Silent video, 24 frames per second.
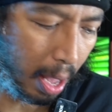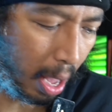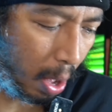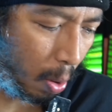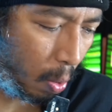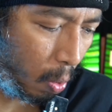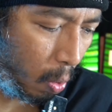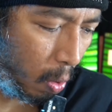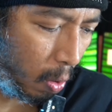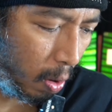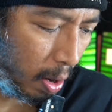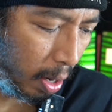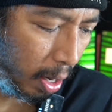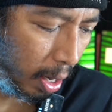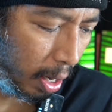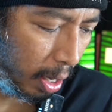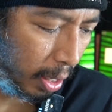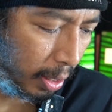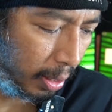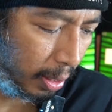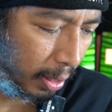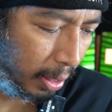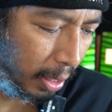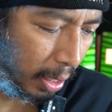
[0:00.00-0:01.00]
or
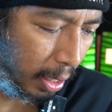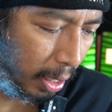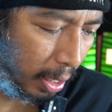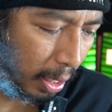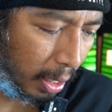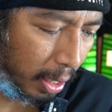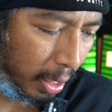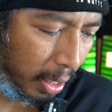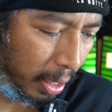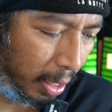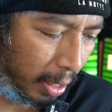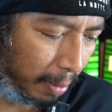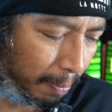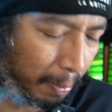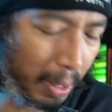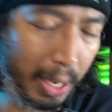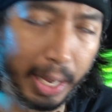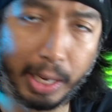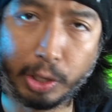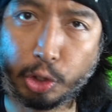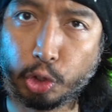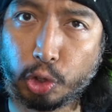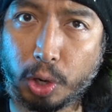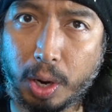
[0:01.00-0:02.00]
the
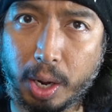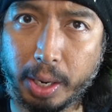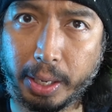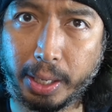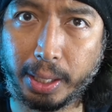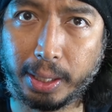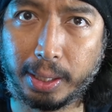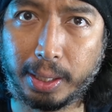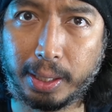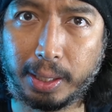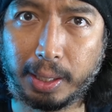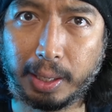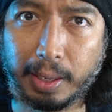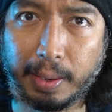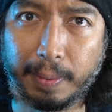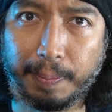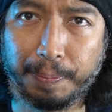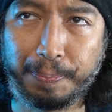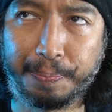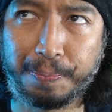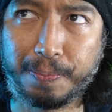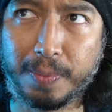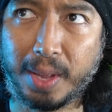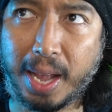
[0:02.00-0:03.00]
Plantronic
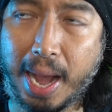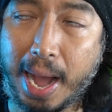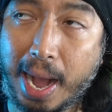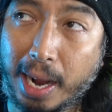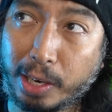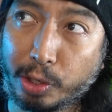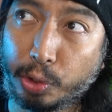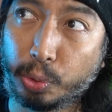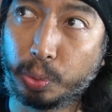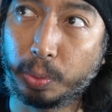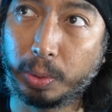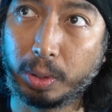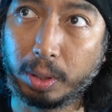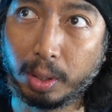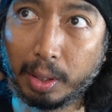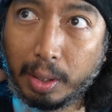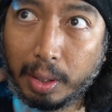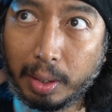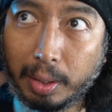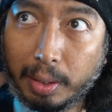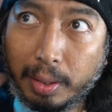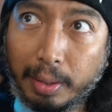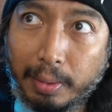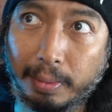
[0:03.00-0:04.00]

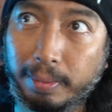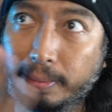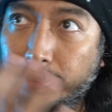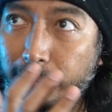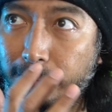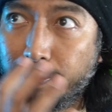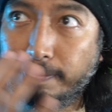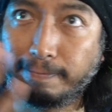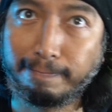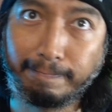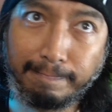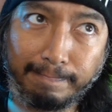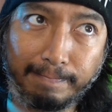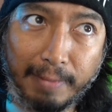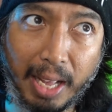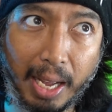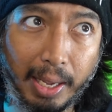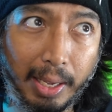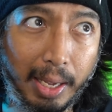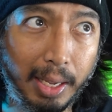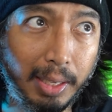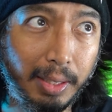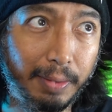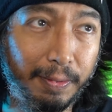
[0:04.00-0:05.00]
actual, I
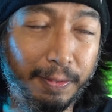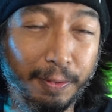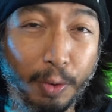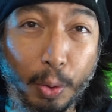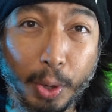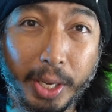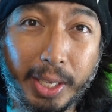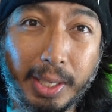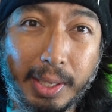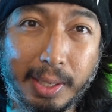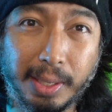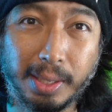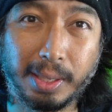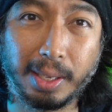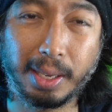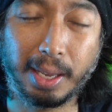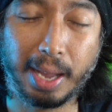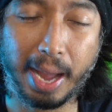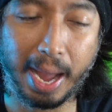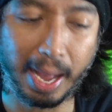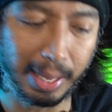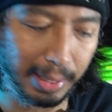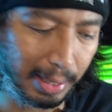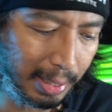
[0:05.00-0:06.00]
guess, voice
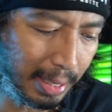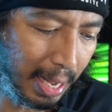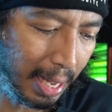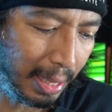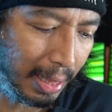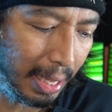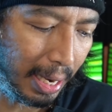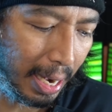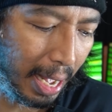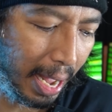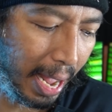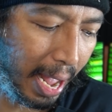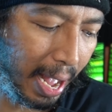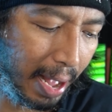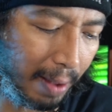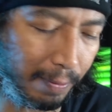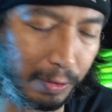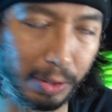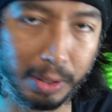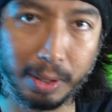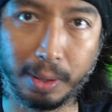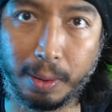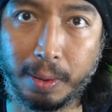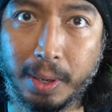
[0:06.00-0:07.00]
headset that I have.
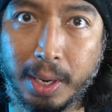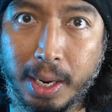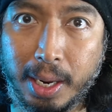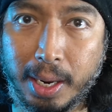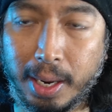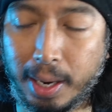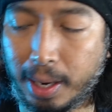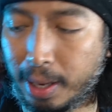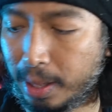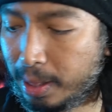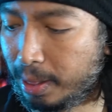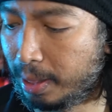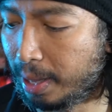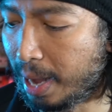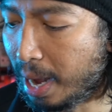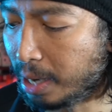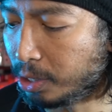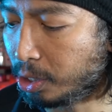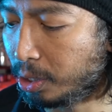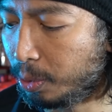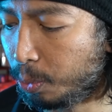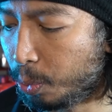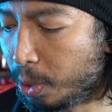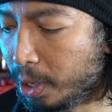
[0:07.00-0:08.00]
So they
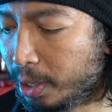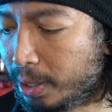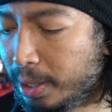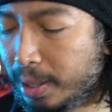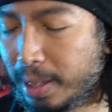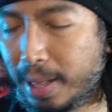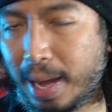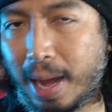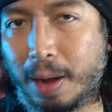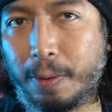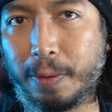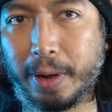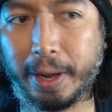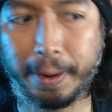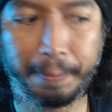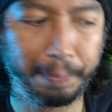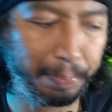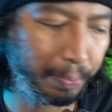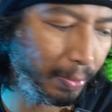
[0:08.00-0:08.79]
actually work that way.